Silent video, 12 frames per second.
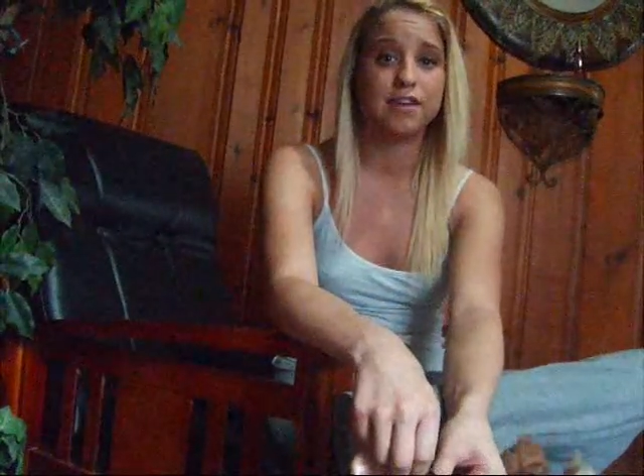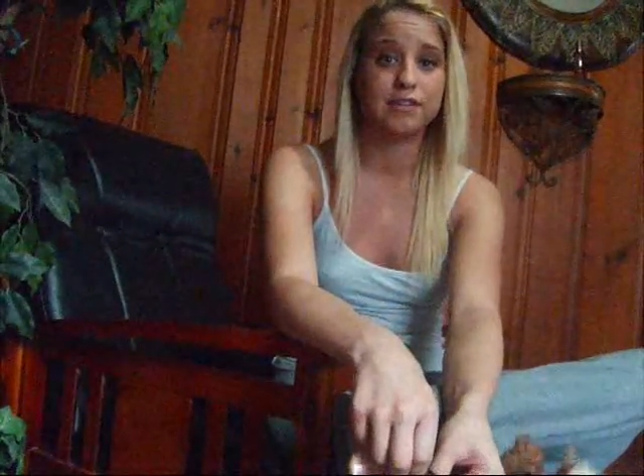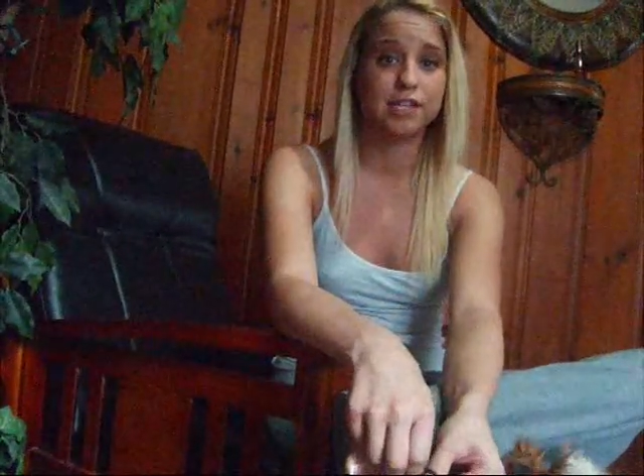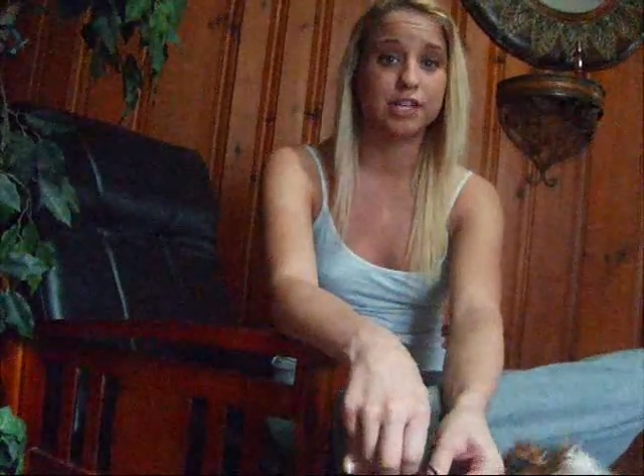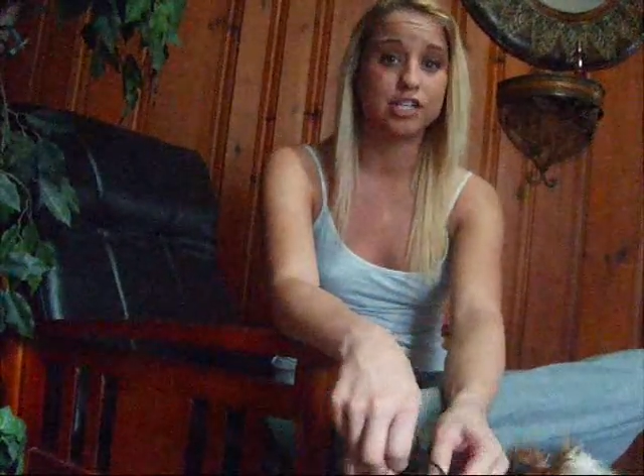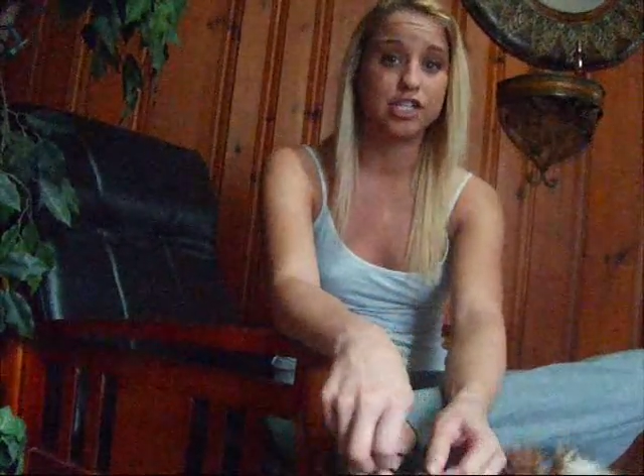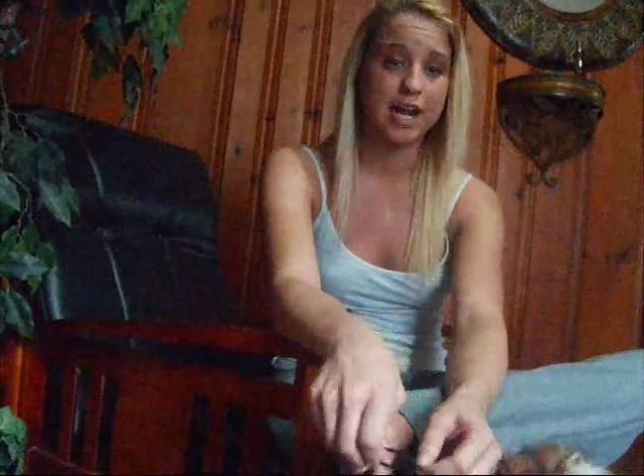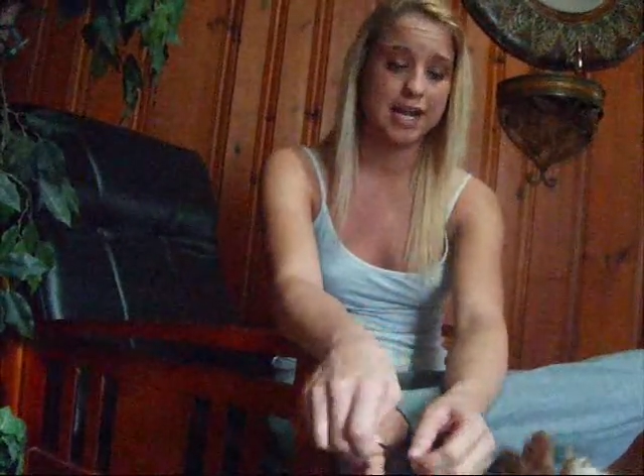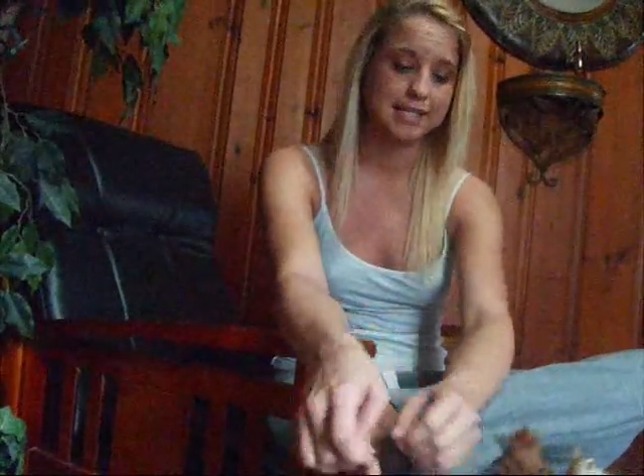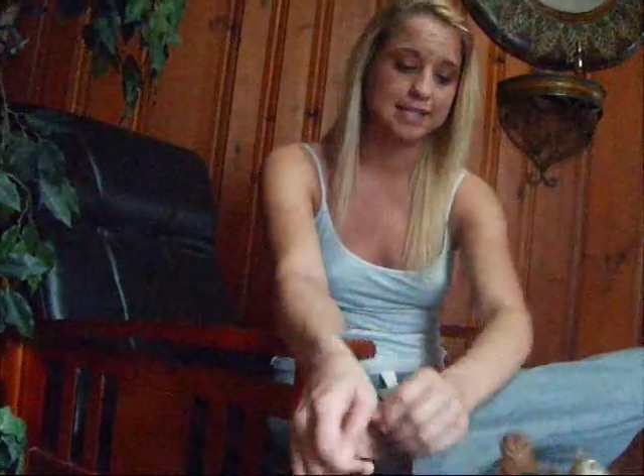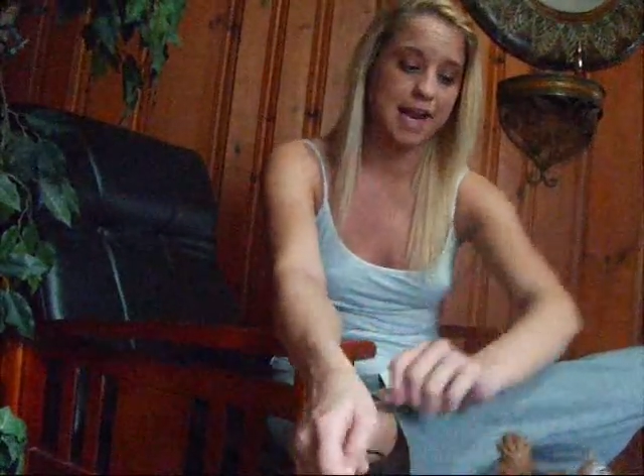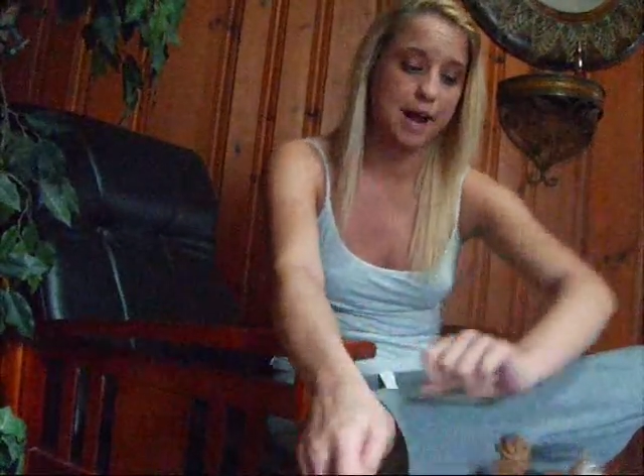there's a good
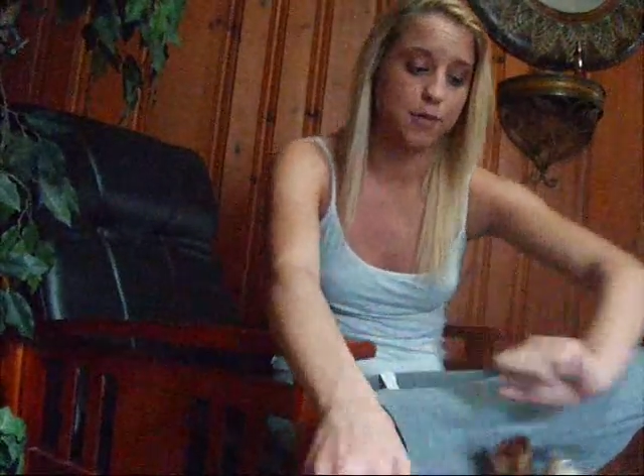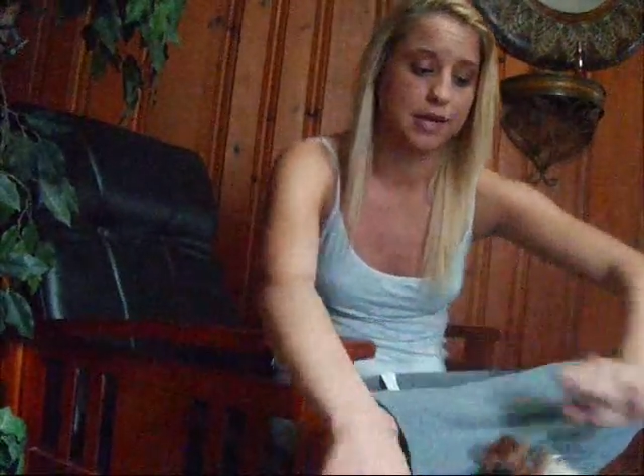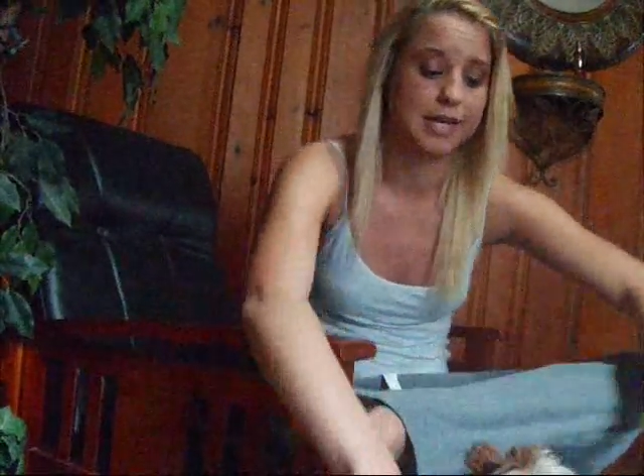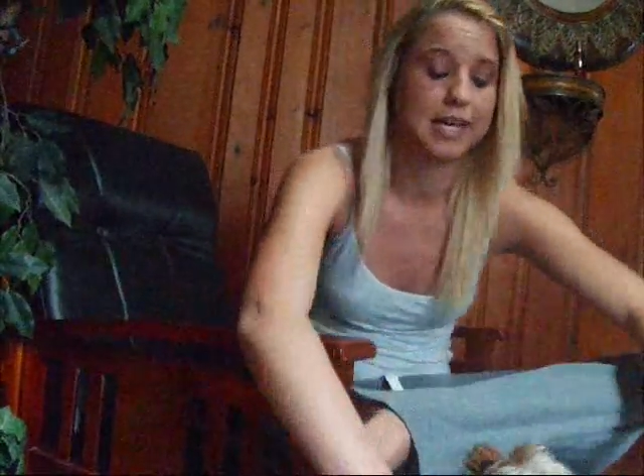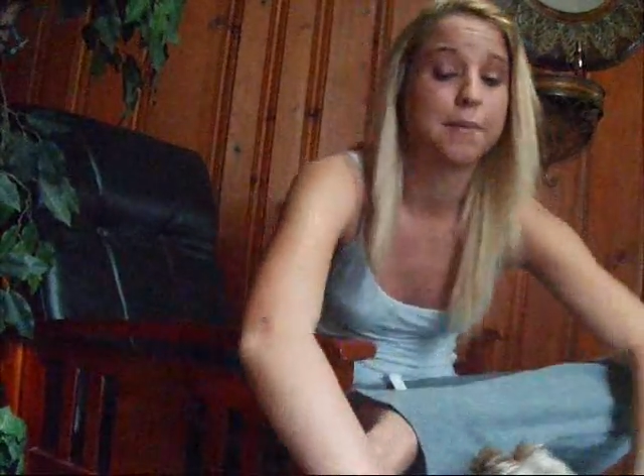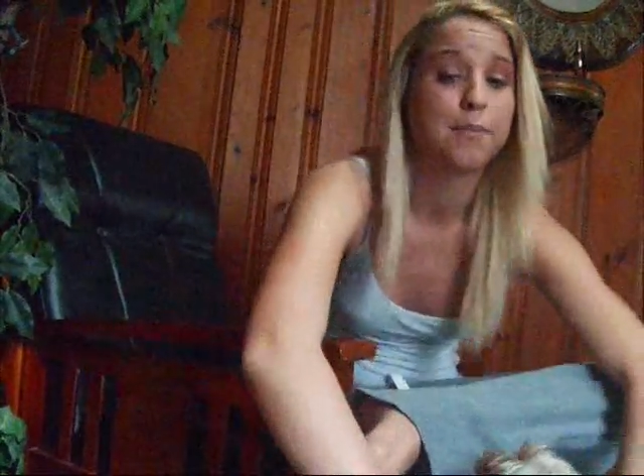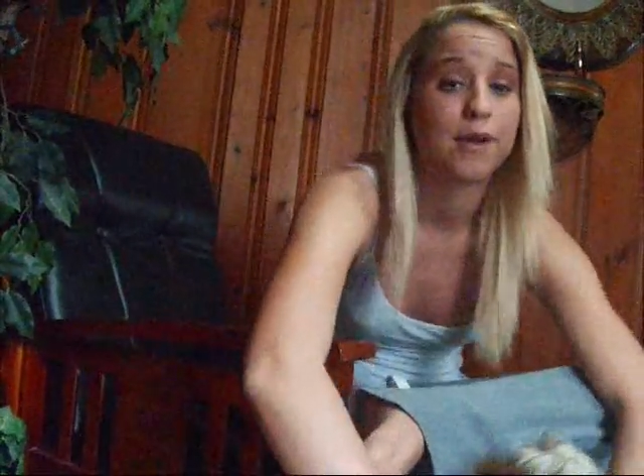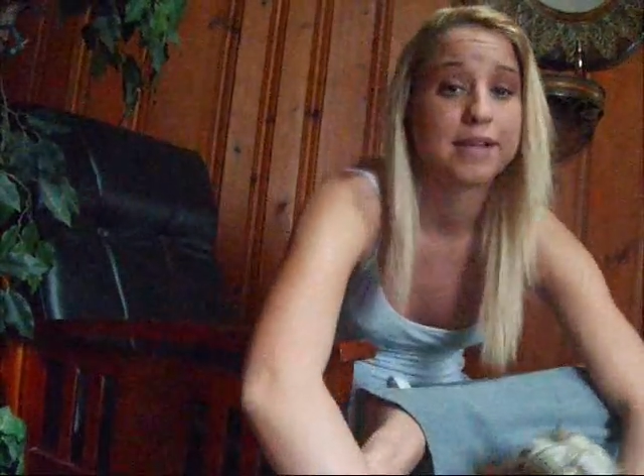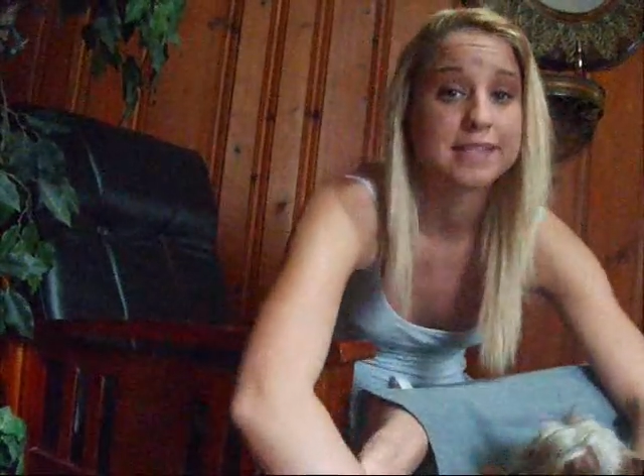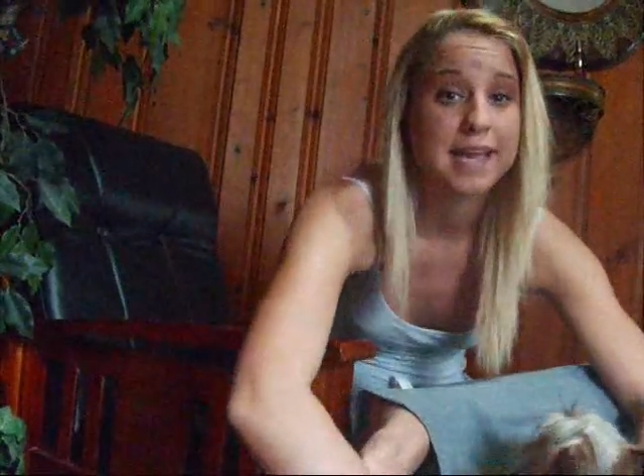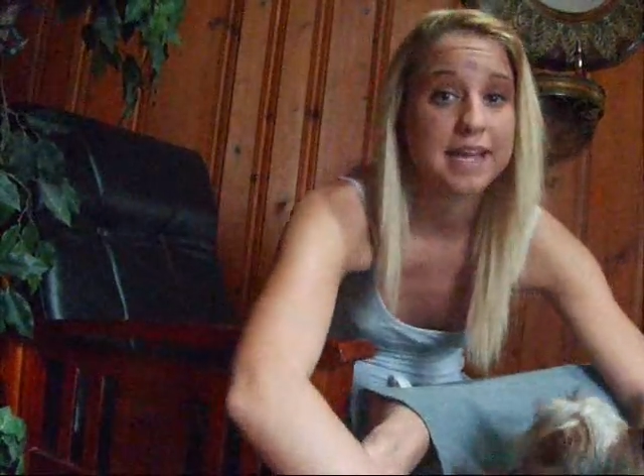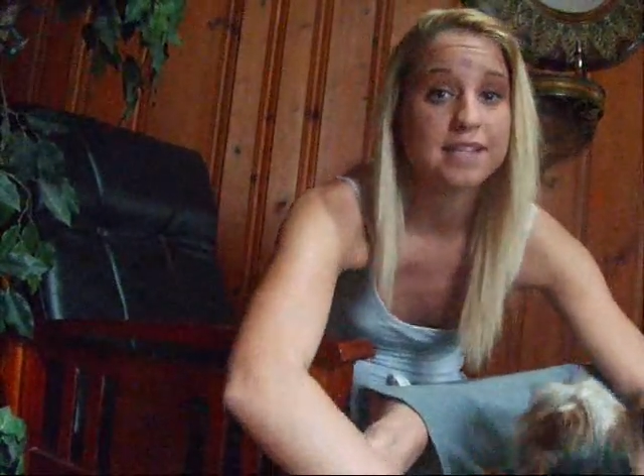chance that I'm going to get
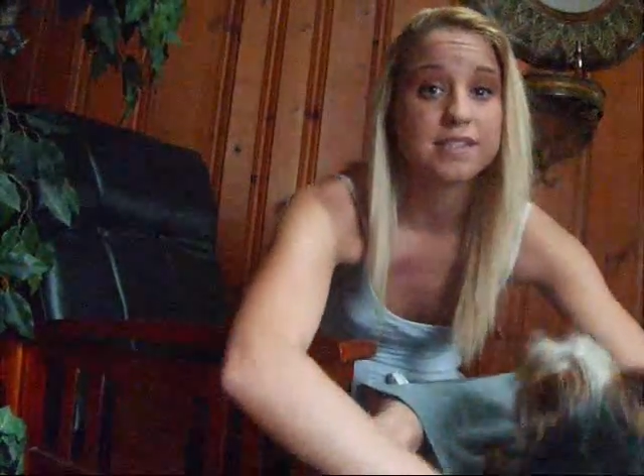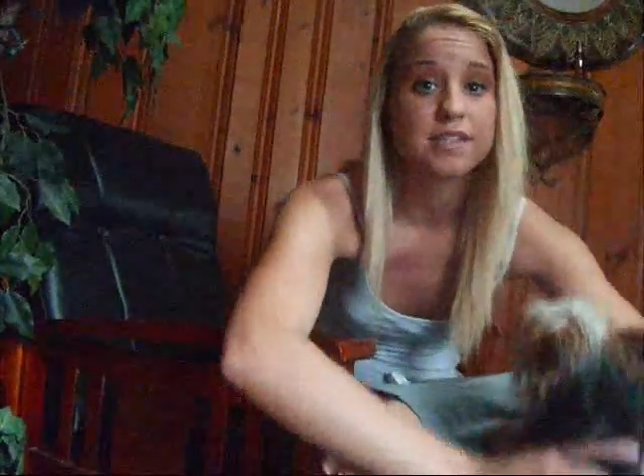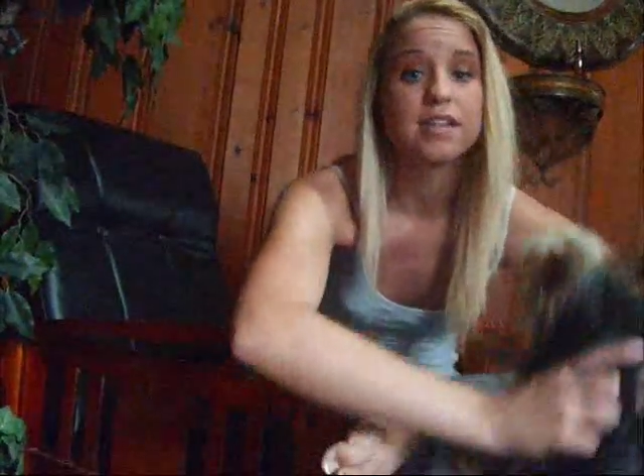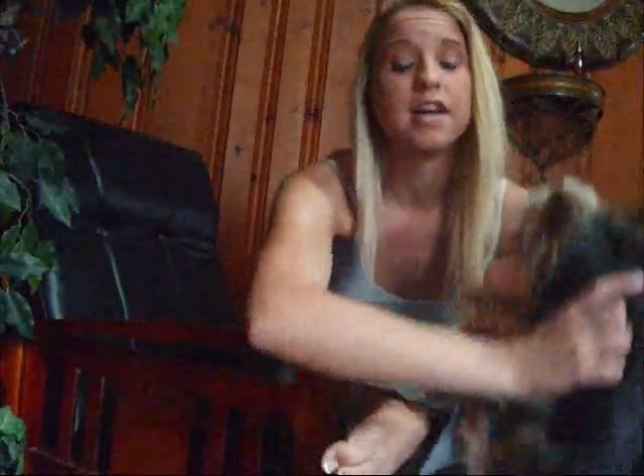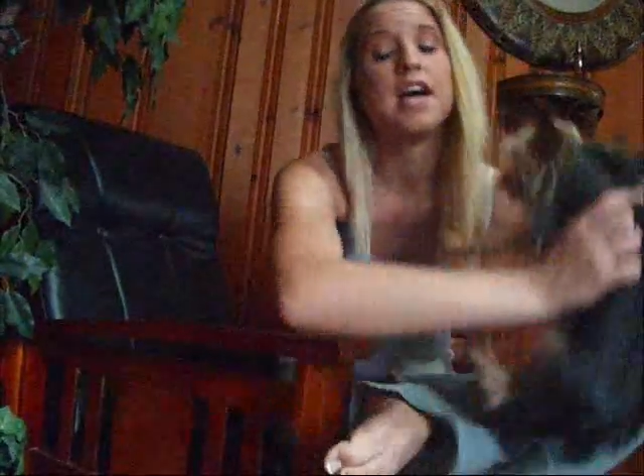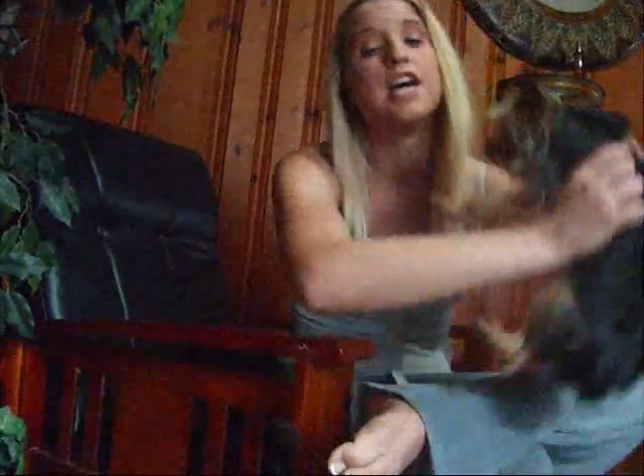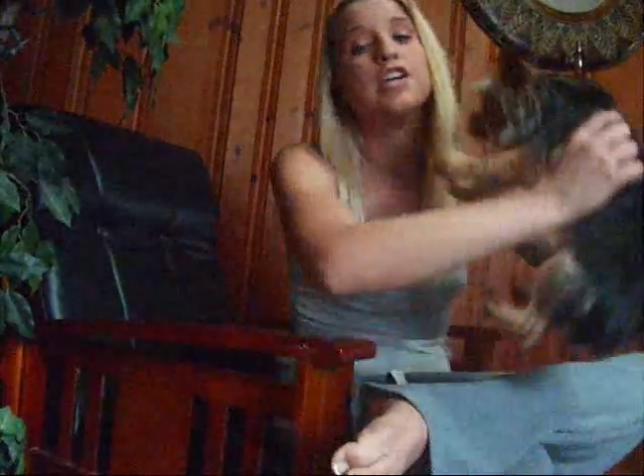breast cancer.